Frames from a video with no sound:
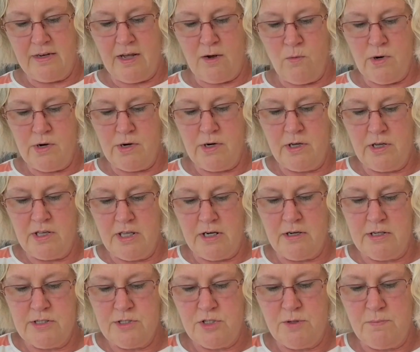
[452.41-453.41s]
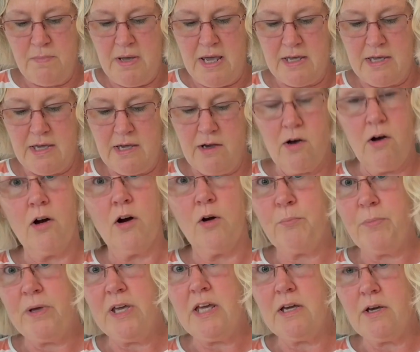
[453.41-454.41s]
now we're going to get on to making our
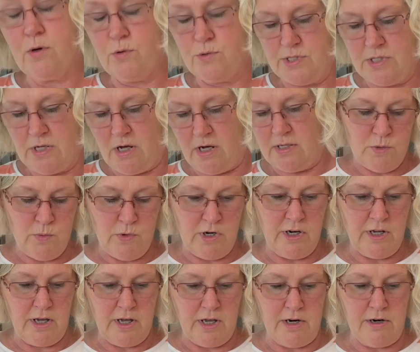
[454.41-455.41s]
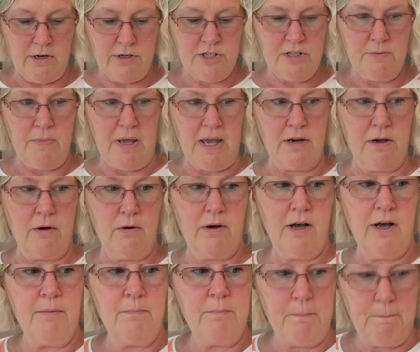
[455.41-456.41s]
pico sauce. So we're going to cut our tomato
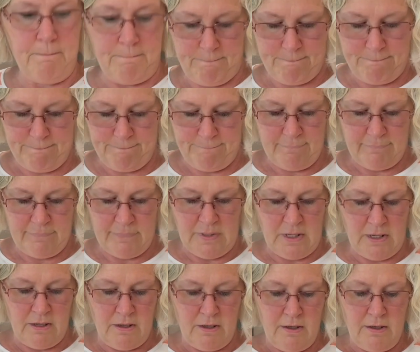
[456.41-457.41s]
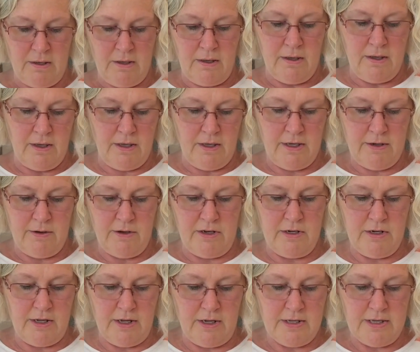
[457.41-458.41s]
up.
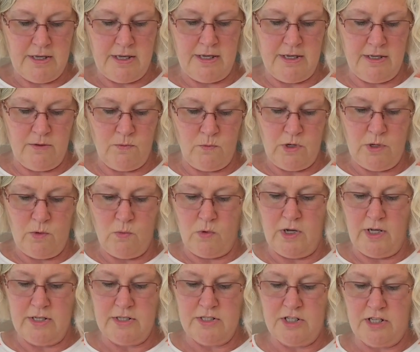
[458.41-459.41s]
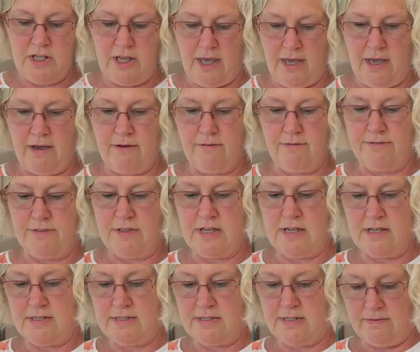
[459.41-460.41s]
And again, we want to have
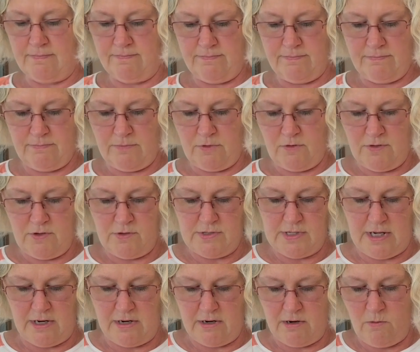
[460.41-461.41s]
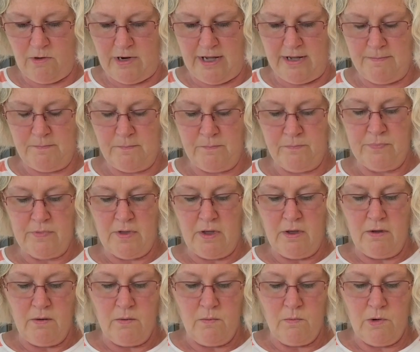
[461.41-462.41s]
these, move those out of your way.
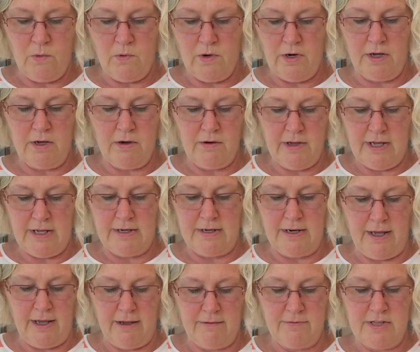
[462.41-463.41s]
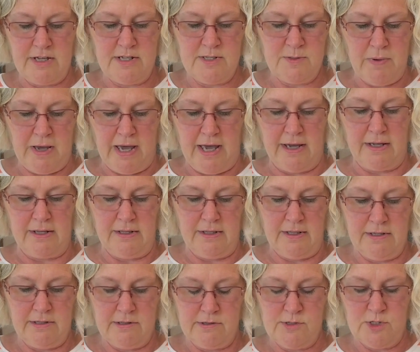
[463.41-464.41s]
We want to go ahead and have these back in
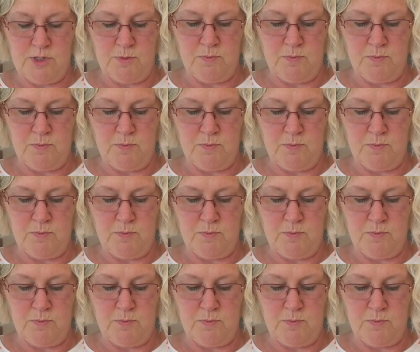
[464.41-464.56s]
little